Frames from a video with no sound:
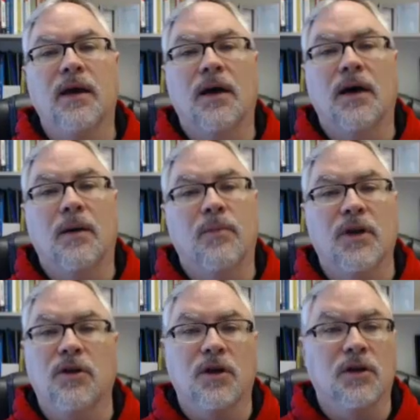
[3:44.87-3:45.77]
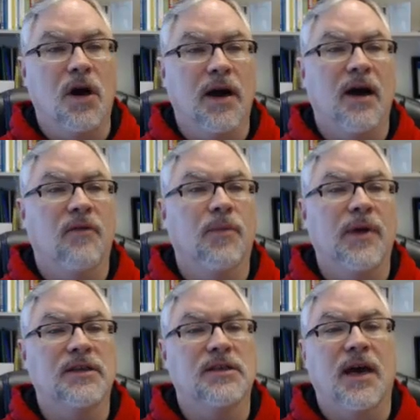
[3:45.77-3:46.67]
Then you can log out from
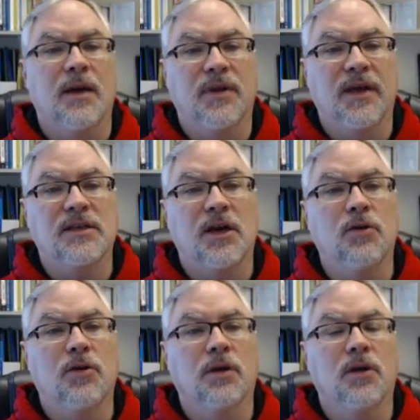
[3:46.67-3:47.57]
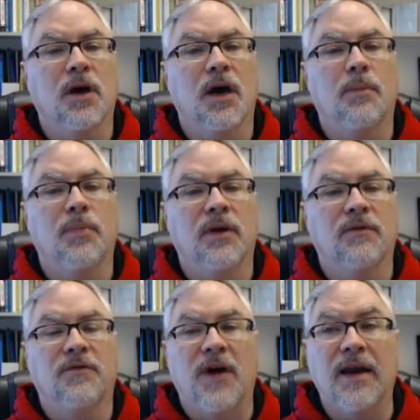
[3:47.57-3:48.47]
that site, but that's how you can look up and
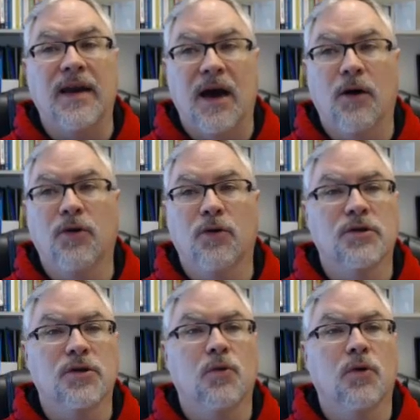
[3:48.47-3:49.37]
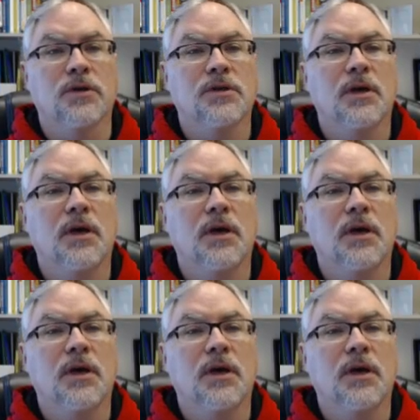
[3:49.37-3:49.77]
find out your scores.